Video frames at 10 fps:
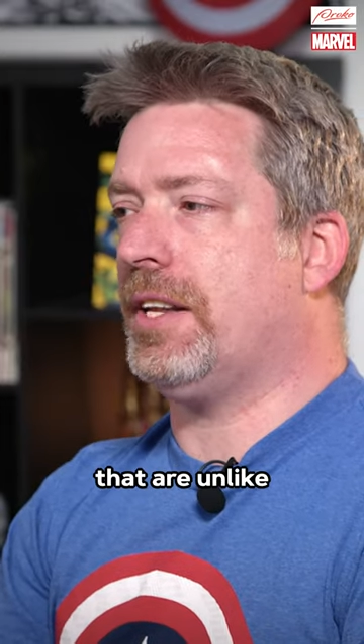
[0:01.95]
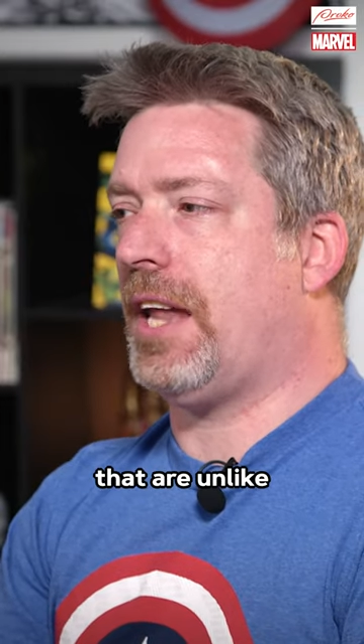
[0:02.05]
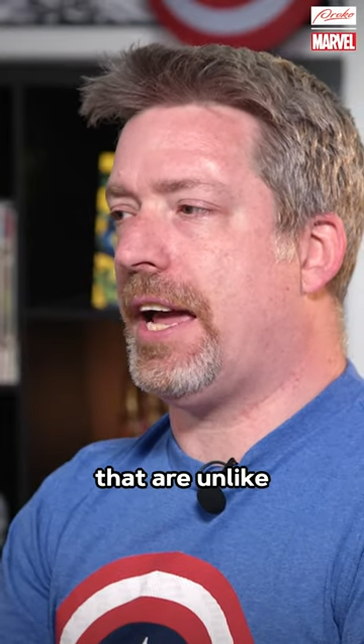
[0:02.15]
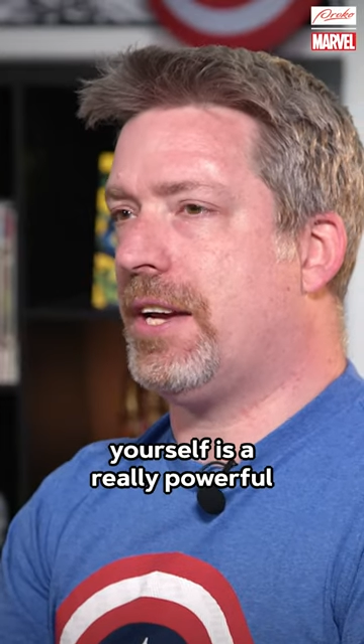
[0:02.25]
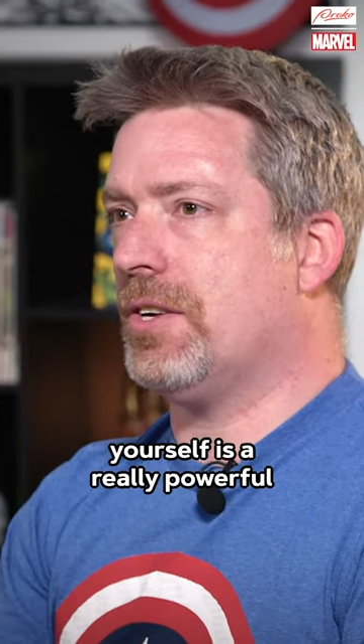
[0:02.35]

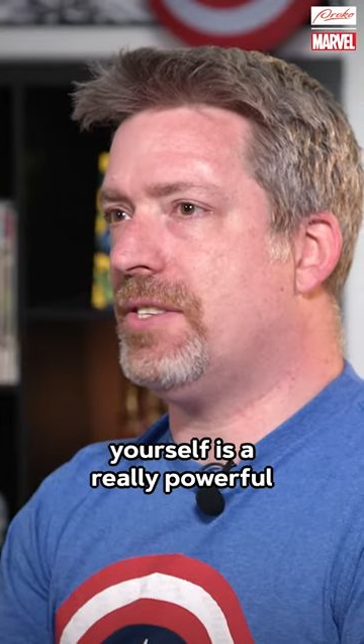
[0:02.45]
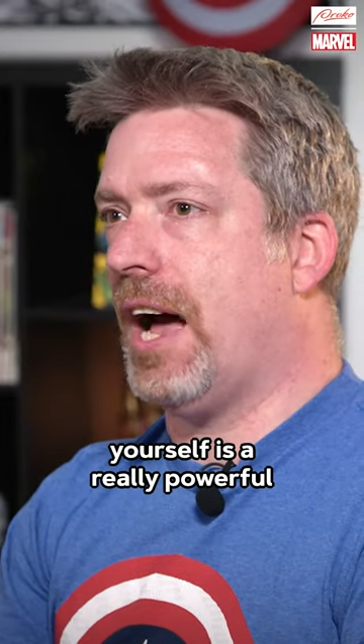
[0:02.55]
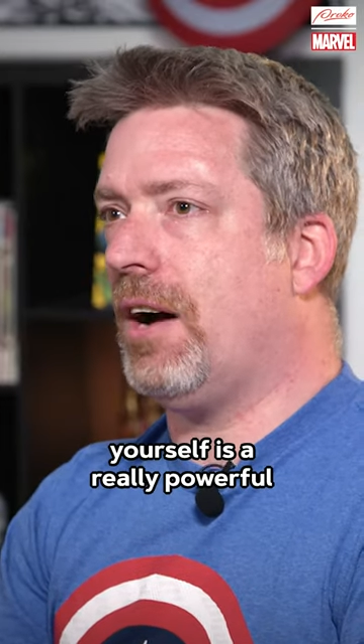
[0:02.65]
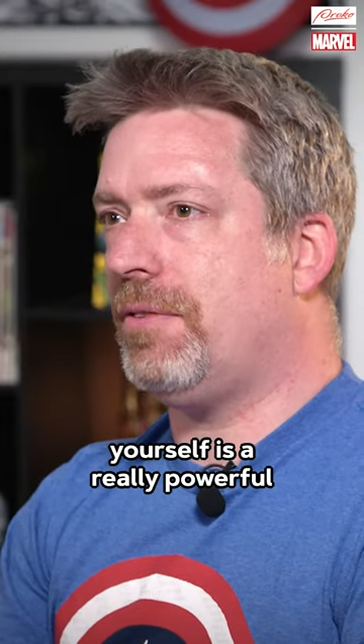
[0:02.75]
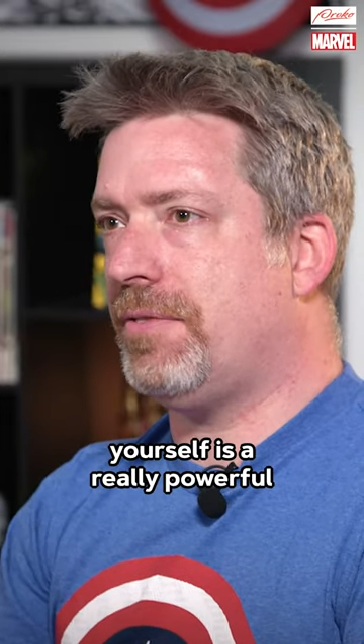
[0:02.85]
unlike
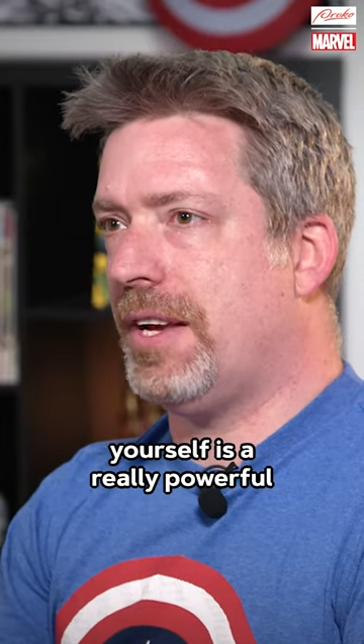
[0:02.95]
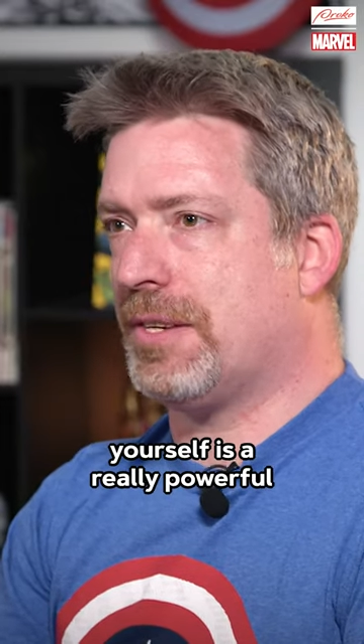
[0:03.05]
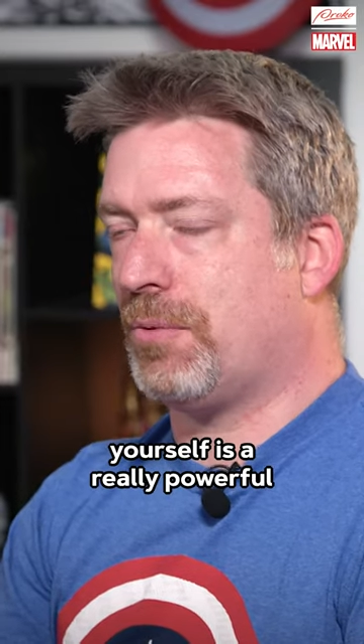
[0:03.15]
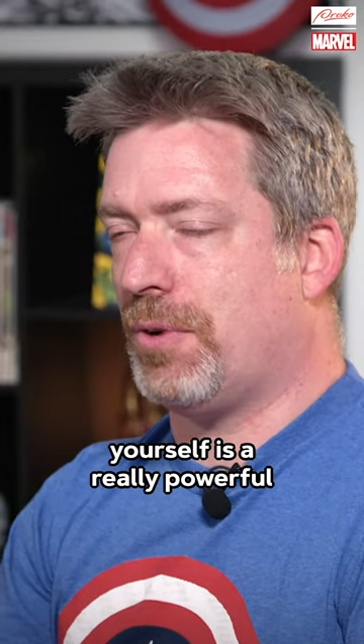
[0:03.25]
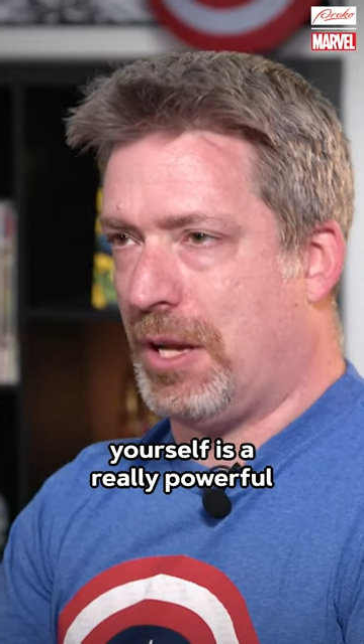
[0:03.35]
yourself
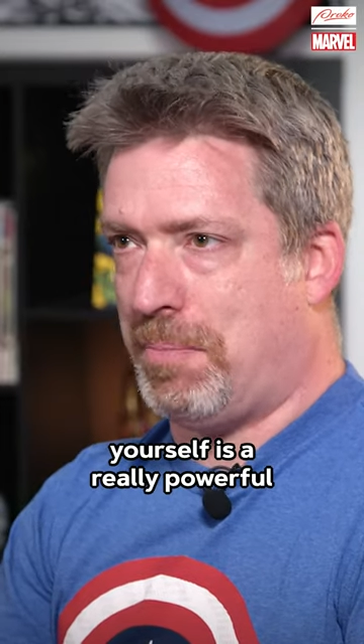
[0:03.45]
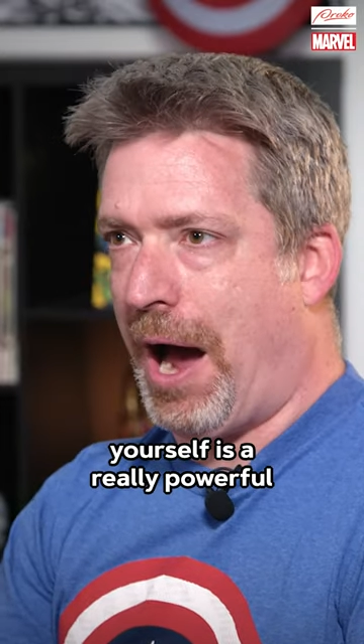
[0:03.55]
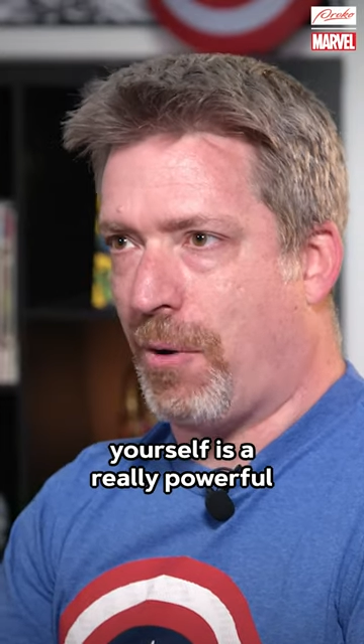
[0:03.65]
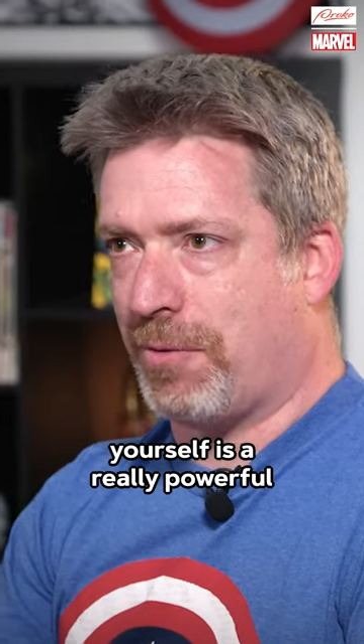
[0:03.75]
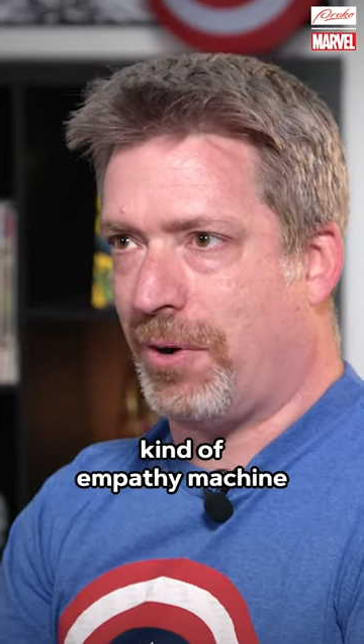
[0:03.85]
is a really
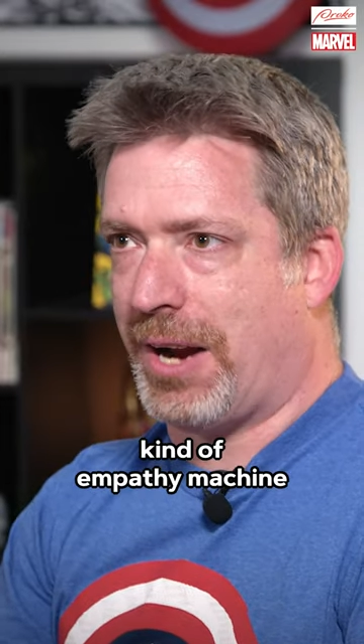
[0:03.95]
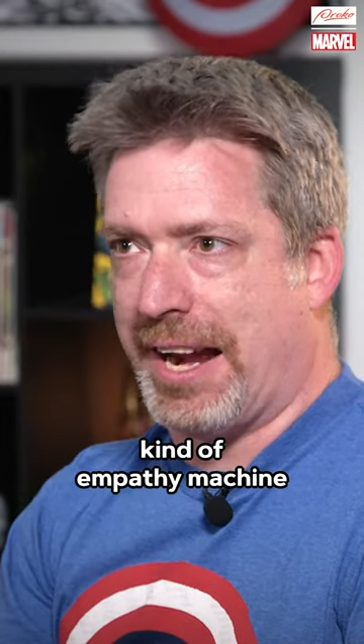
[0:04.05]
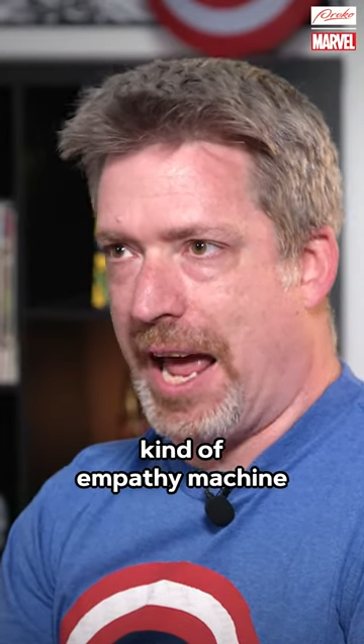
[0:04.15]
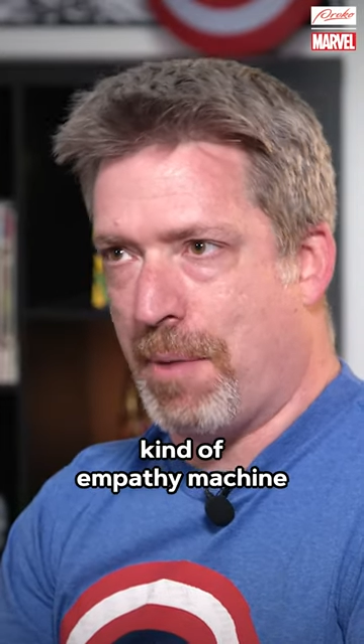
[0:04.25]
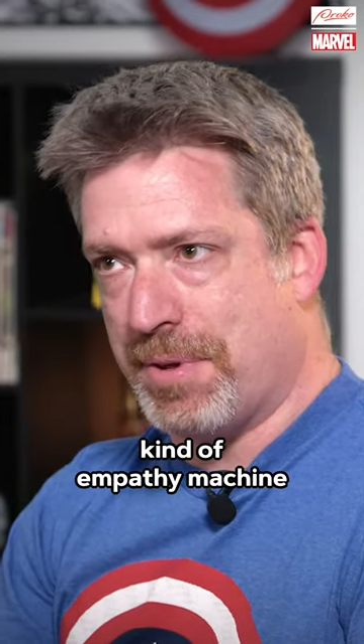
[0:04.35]
powerful
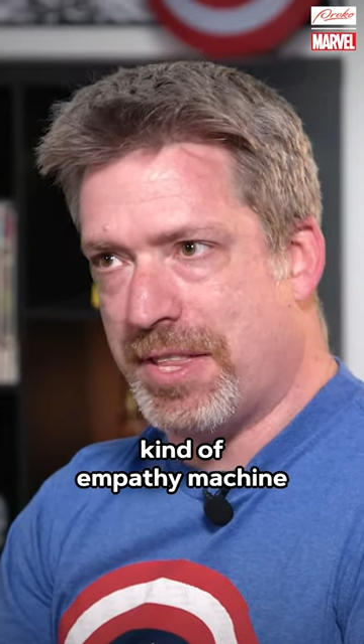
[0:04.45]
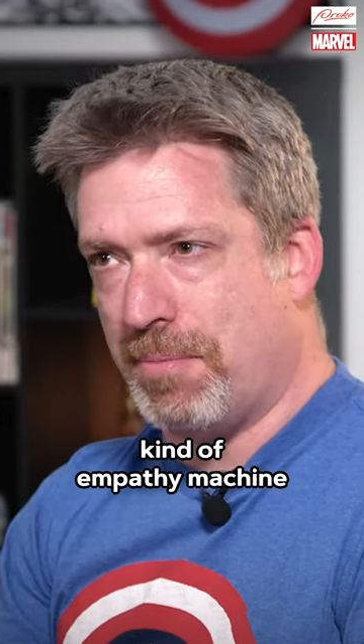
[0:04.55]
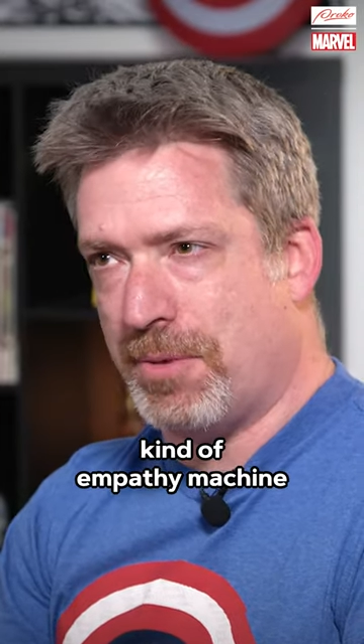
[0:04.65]
kind of empathy